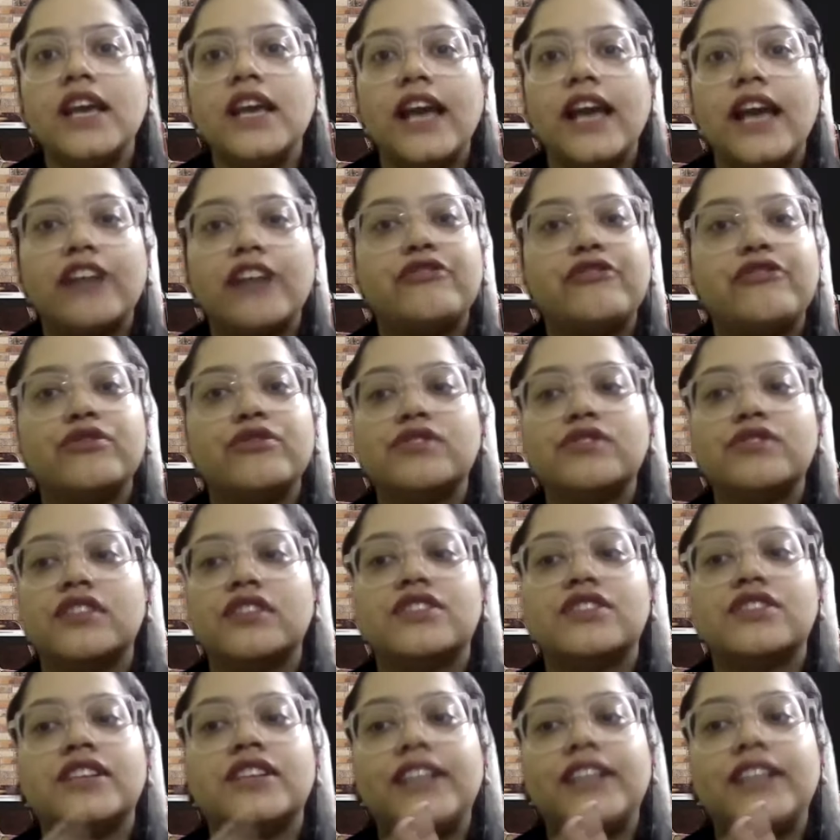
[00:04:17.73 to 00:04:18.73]
and if you
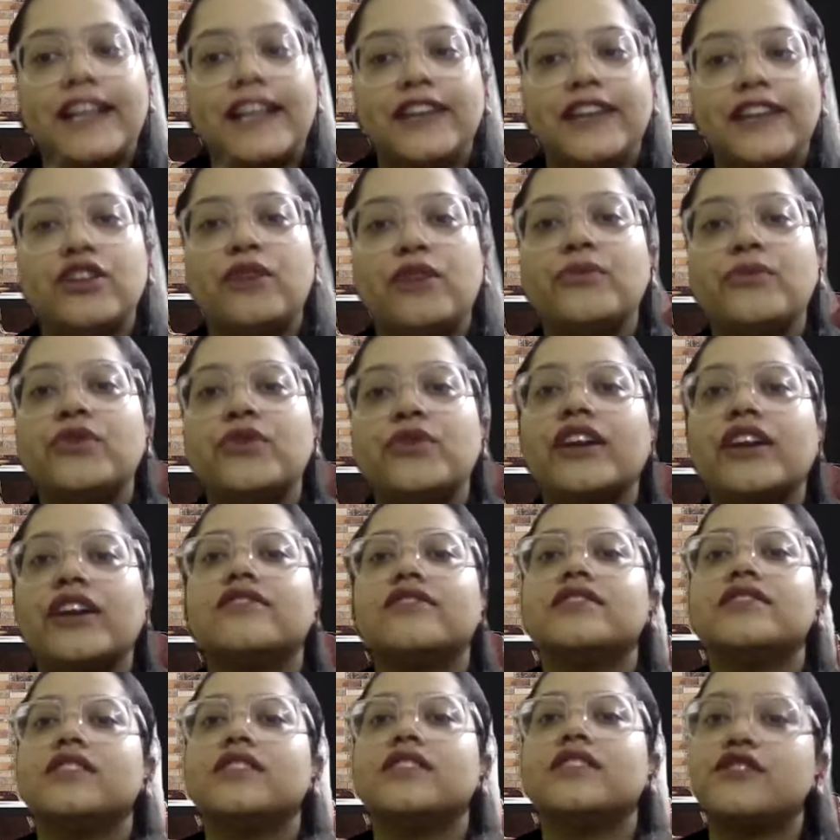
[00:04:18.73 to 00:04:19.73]
search in telecom, you get
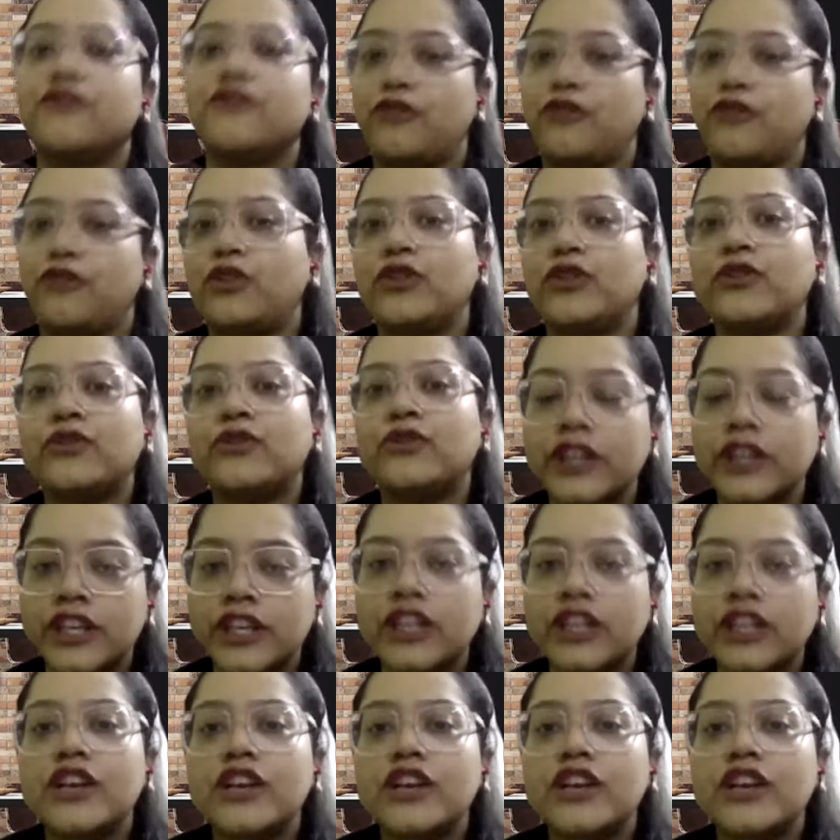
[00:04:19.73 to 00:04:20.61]
results of audio coding.